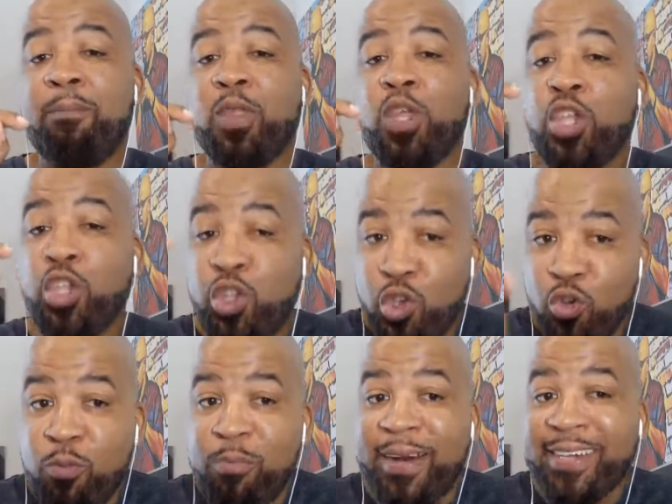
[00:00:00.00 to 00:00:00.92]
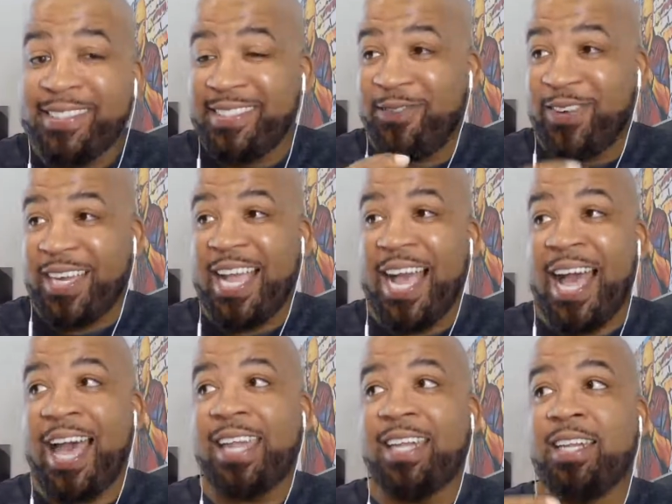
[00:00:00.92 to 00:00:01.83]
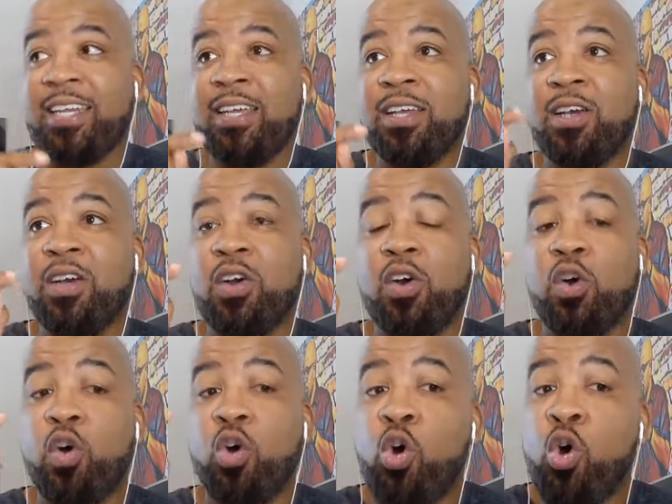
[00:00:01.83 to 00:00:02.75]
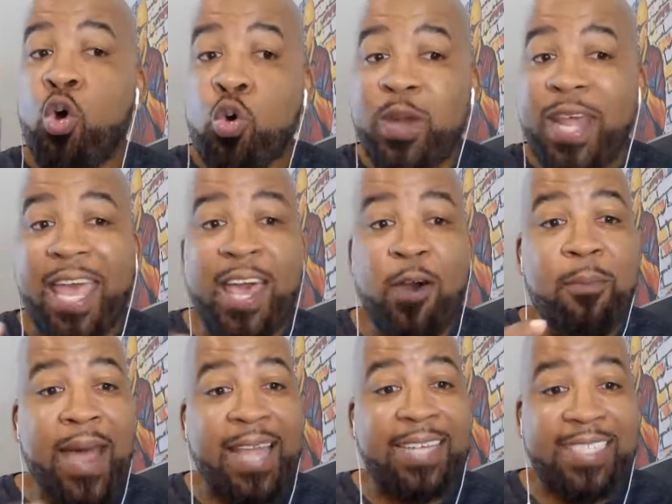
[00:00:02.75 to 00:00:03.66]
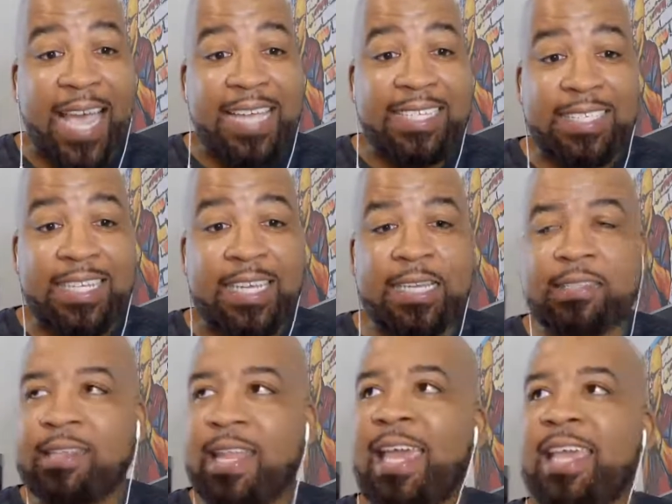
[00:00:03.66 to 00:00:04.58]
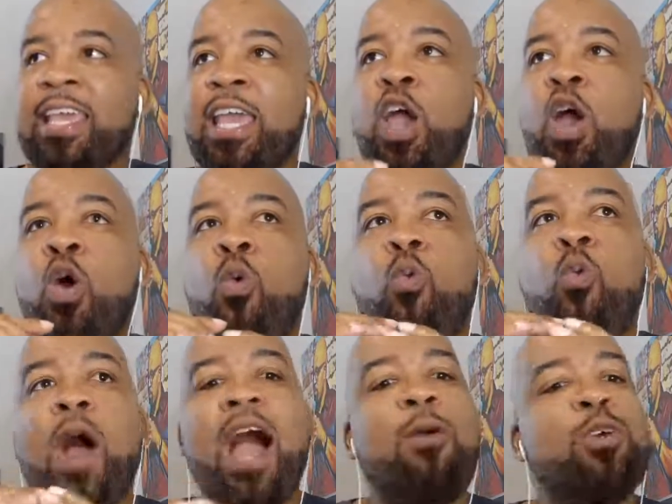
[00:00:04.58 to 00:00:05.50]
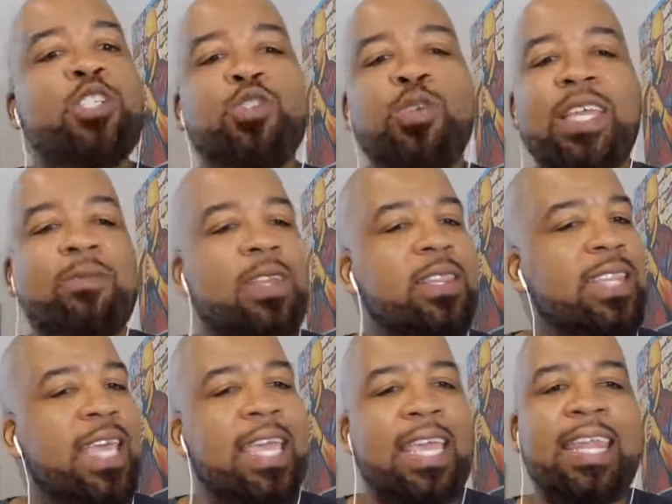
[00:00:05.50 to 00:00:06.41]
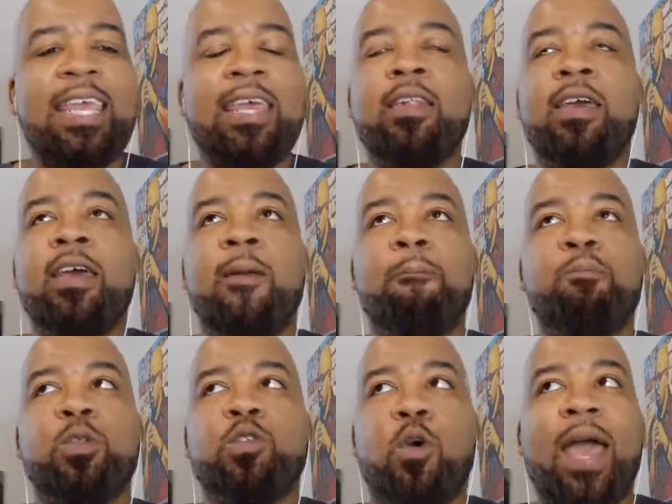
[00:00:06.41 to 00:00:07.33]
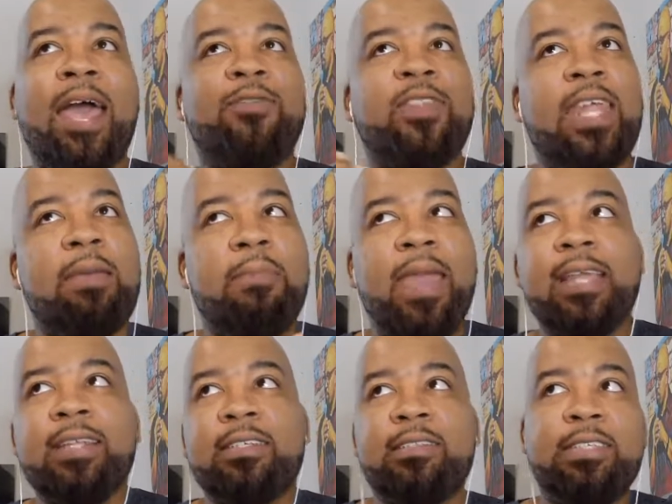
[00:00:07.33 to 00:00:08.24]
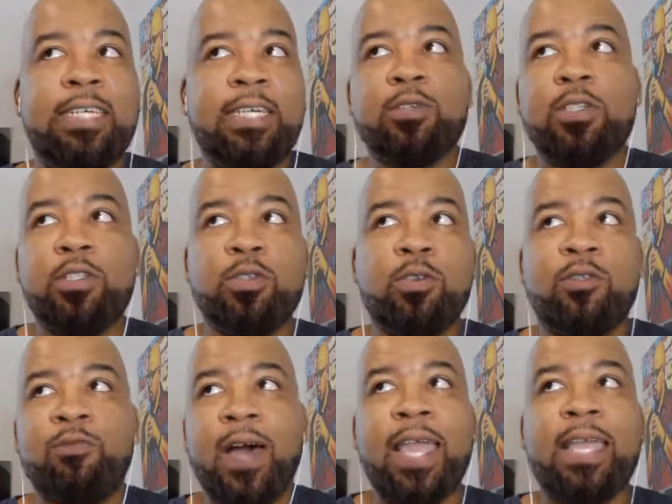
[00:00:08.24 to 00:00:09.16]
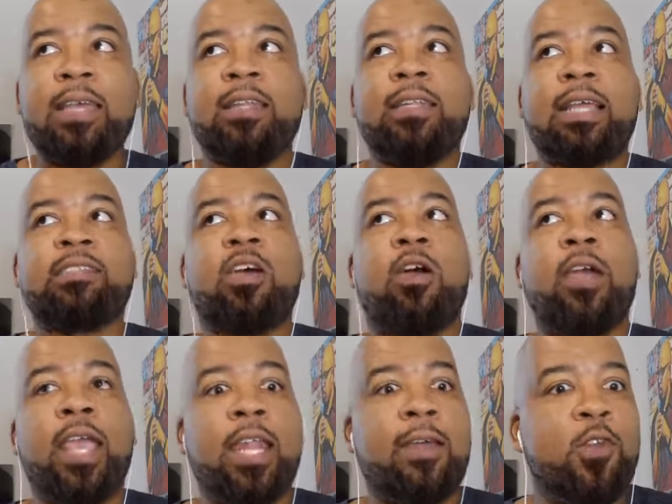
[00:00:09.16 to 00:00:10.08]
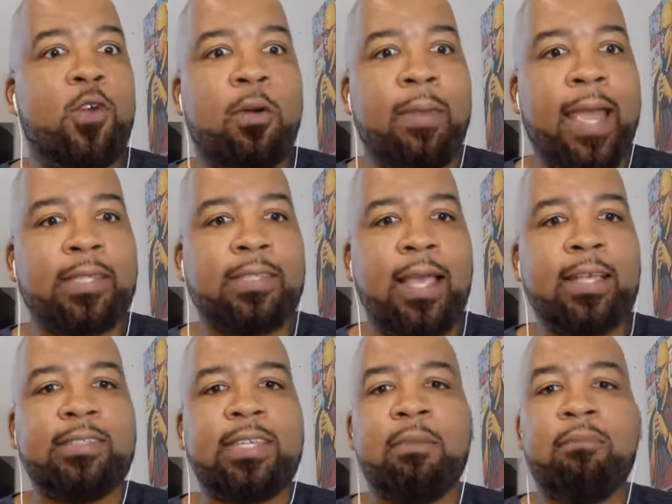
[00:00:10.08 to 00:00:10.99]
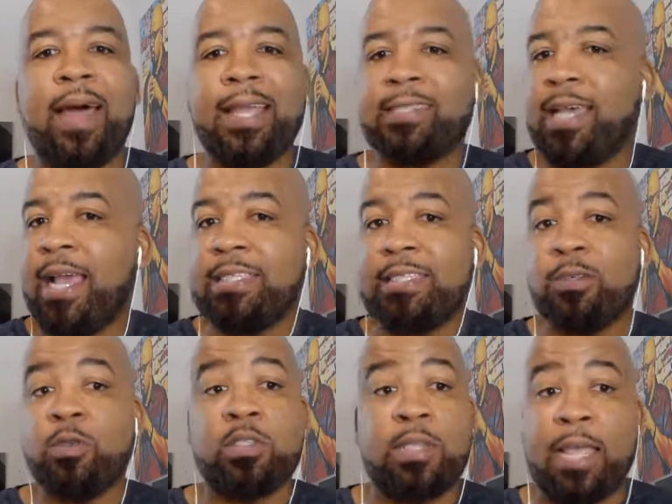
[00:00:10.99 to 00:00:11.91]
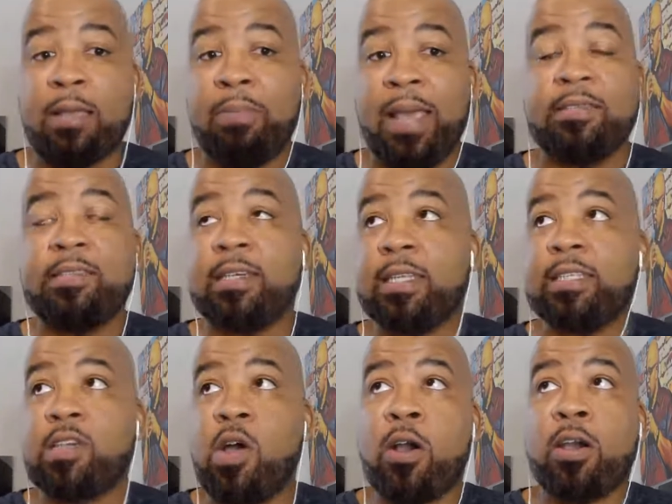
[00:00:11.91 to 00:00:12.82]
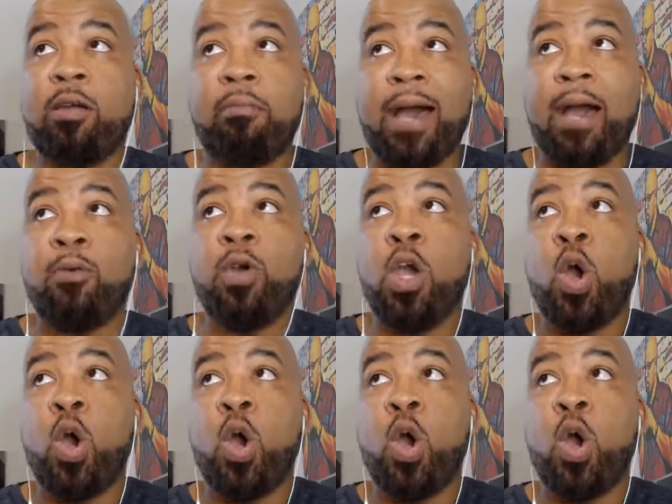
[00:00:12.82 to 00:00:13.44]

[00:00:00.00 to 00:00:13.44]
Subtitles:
you must have forgot who the hell Mike Tyson is. Like, why would you even think? And then, so after they made this deal to do the fight, they start interviewing Mike Tyson, and Mike Tyson was like basically talking about